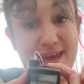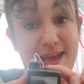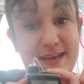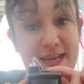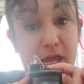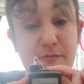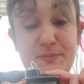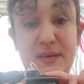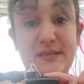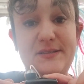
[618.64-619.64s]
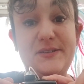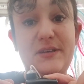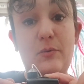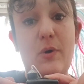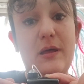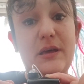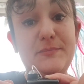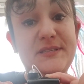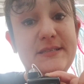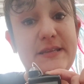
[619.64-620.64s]
And it gives me insulin while
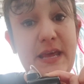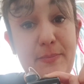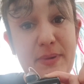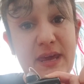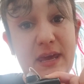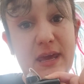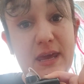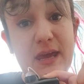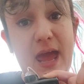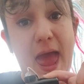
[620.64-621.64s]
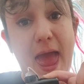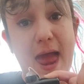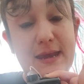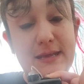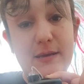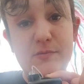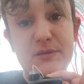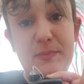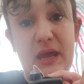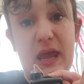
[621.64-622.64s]
I'm sleeping, and it
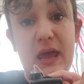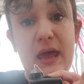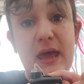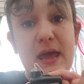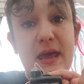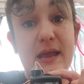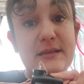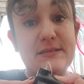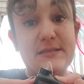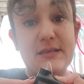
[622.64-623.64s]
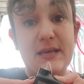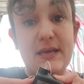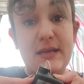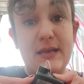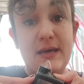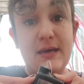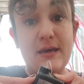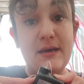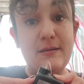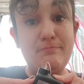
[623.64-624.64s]
gives me insulin
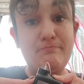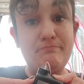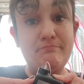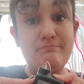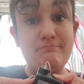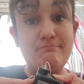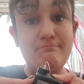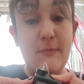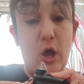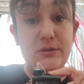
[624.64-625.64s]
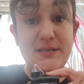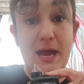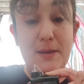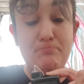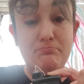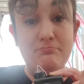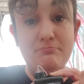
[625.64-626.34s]
all the time.